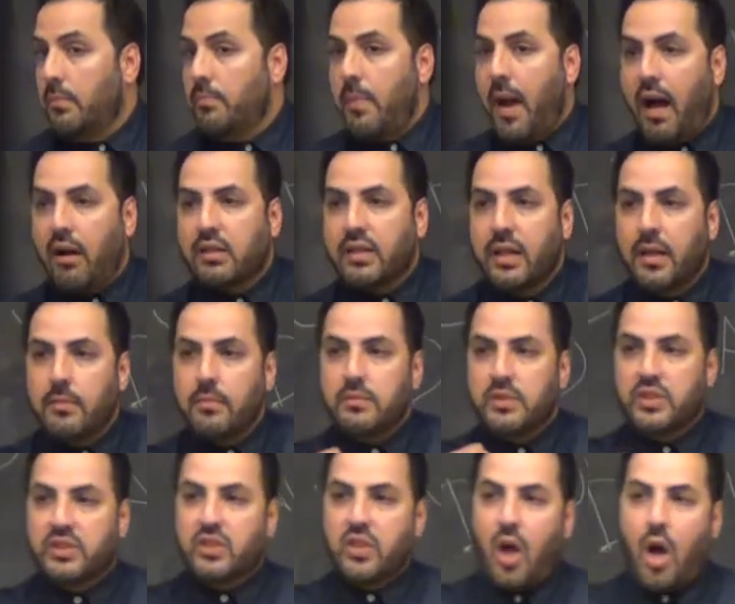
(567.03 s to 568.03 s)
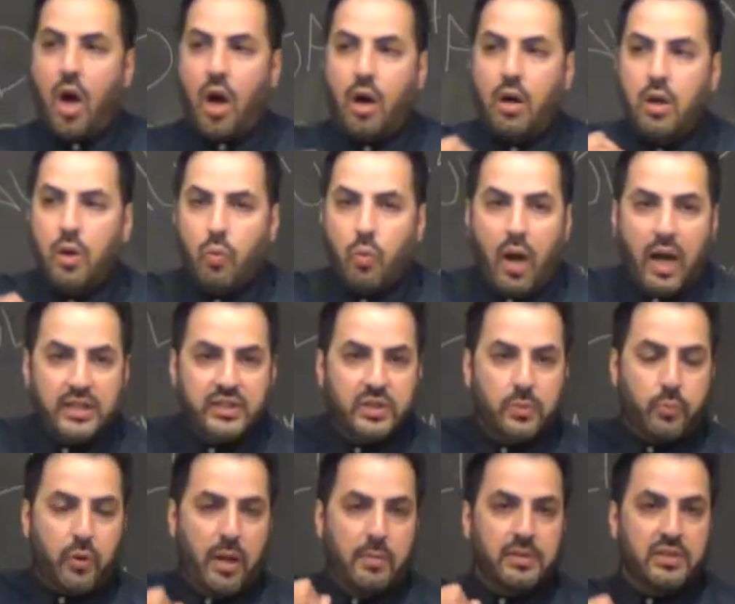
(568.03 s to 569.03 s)
Malcolm saw white
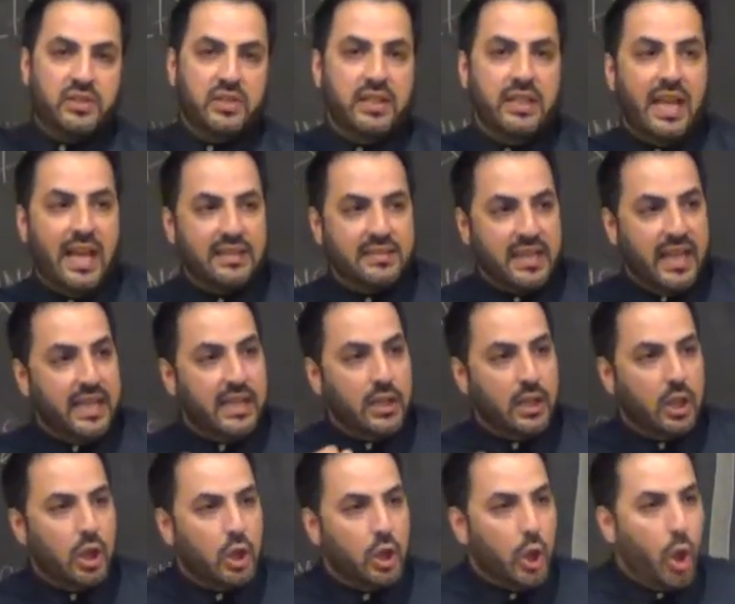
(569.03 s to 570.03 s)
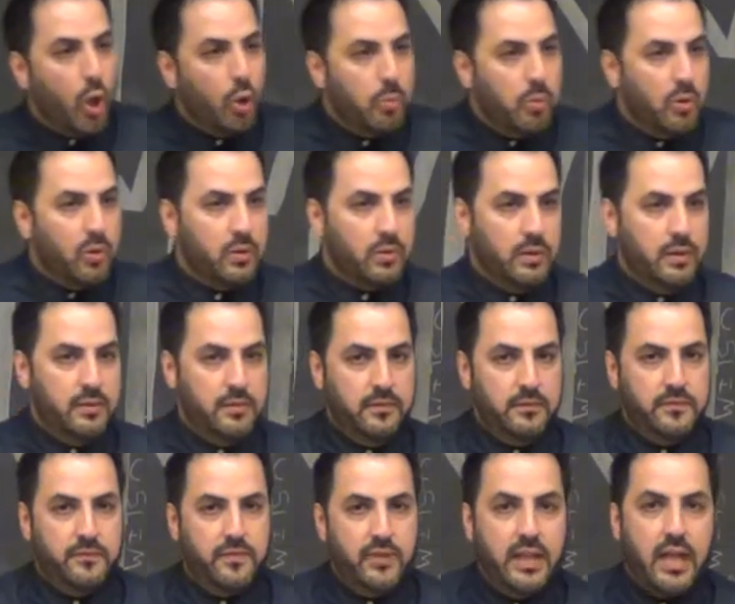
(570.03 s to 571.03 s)
supremacy as a global
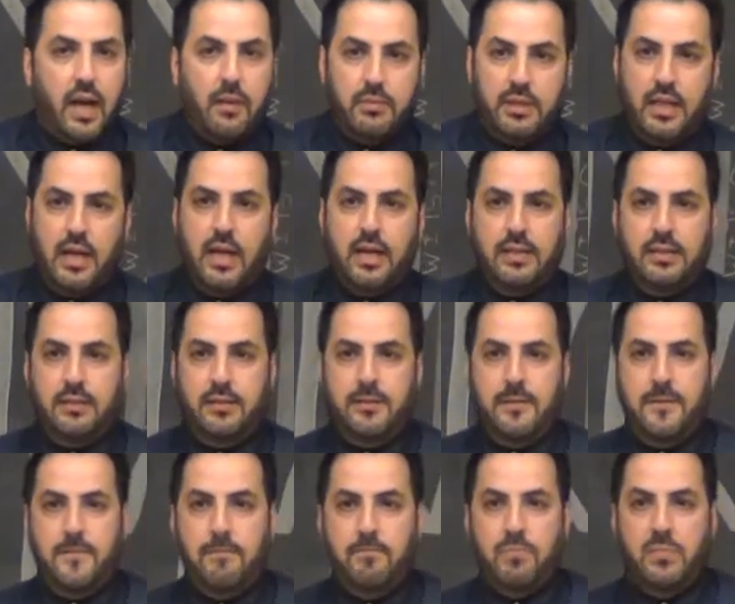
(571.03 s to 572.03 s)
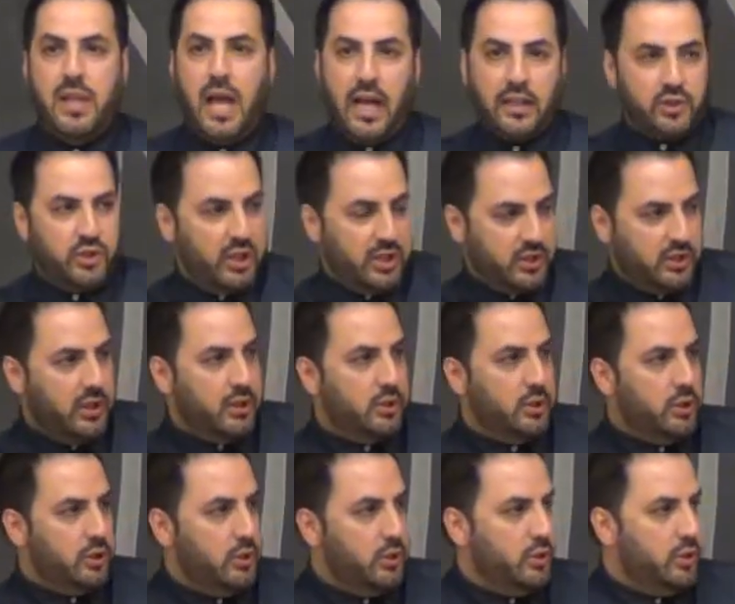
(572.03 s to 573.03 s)
phenomenon, not just
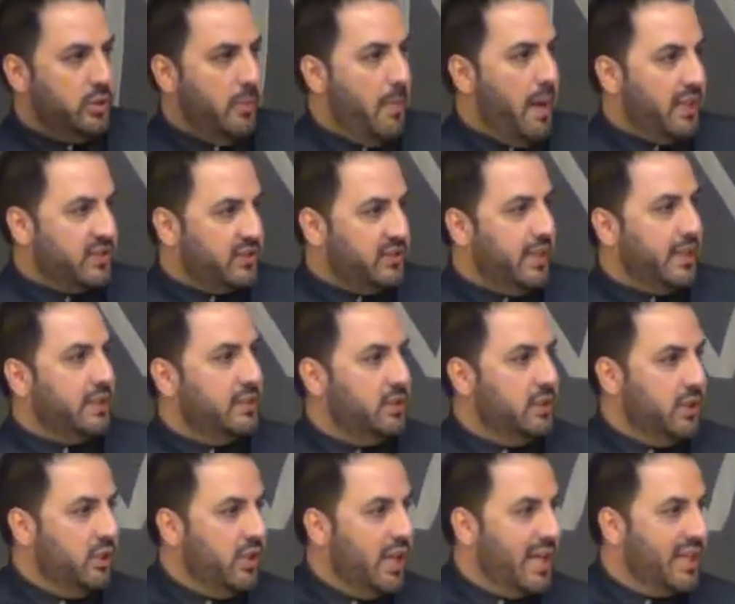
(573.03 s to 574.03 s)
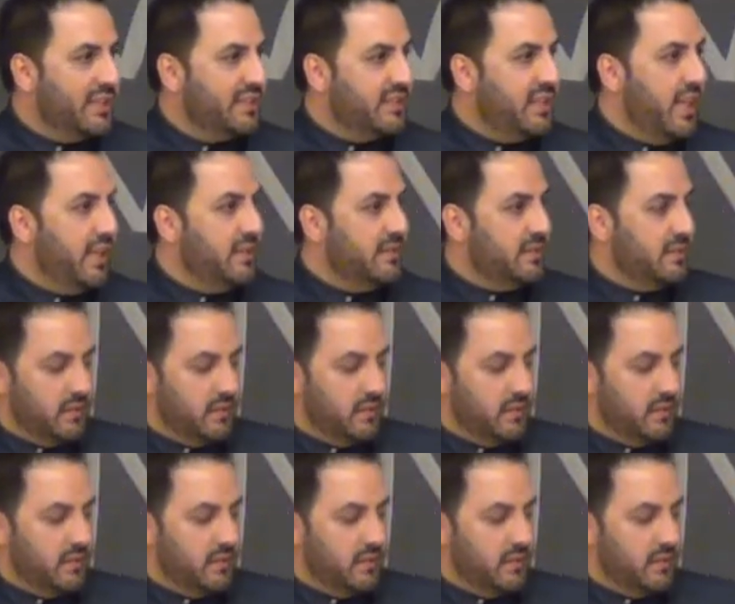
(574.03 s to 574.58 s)
domestic to the United States,